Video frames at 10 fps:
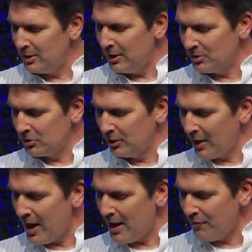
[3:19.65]
into
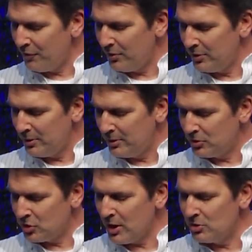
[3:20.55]

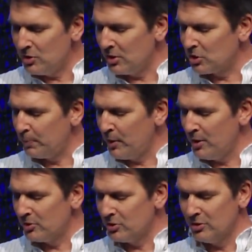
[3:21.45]
life-changing
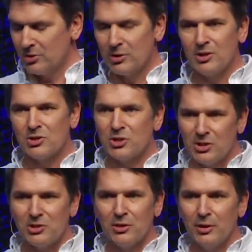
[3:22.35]
experiences
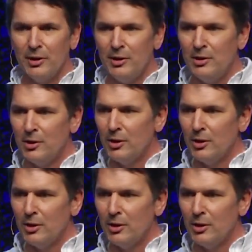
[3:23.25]
consistently